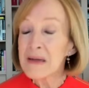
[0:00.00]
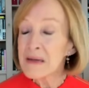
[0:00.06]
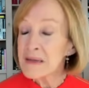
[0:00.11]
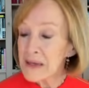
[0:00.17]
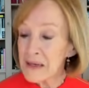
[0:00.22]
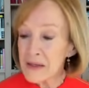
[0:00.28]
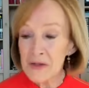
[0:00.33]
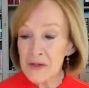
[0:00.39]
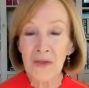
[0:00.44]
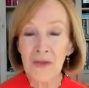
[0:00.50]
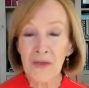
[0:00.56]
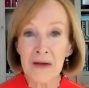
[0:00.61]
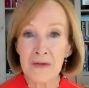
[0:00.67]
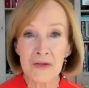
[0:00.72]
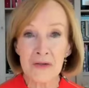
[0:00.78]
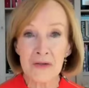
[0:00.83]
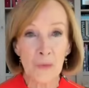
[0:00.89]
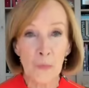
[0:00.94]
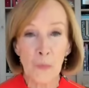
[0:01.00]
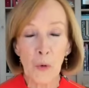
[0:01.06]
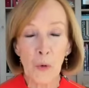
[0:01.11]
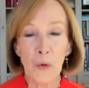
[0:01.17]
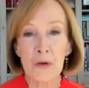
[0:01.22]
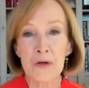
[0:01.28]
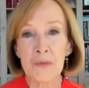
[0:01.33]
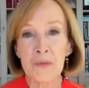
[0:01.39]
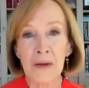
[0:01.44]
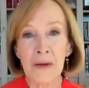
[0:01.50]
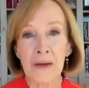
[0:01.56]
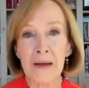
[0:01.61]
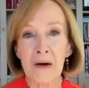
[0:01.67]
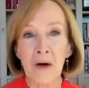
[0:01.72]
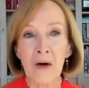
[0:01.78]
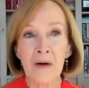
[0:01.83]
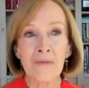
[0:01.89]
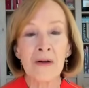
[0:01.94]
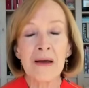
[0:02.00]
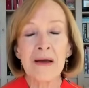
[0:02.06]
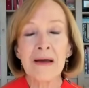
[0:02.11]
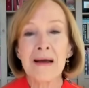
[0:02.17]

Tens of thousands of reporters have been laid off.